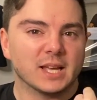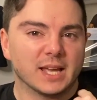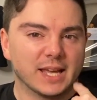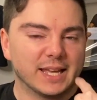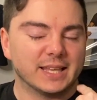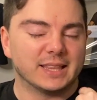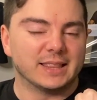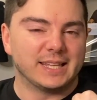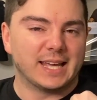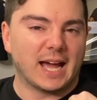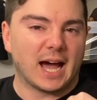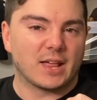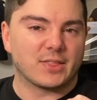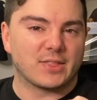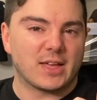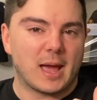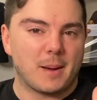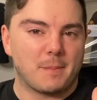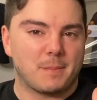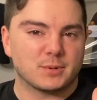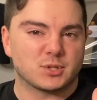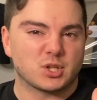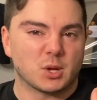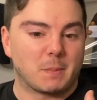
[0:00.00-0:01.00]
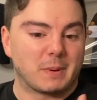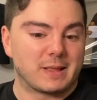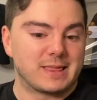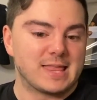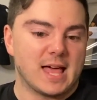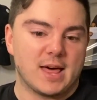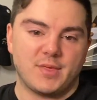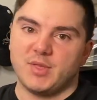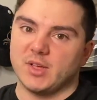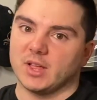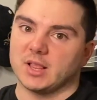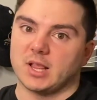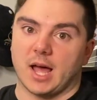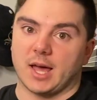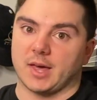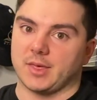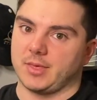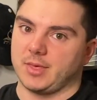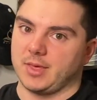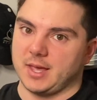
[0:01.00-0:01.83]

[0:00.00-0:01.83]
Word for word: in the other episode, but nothing like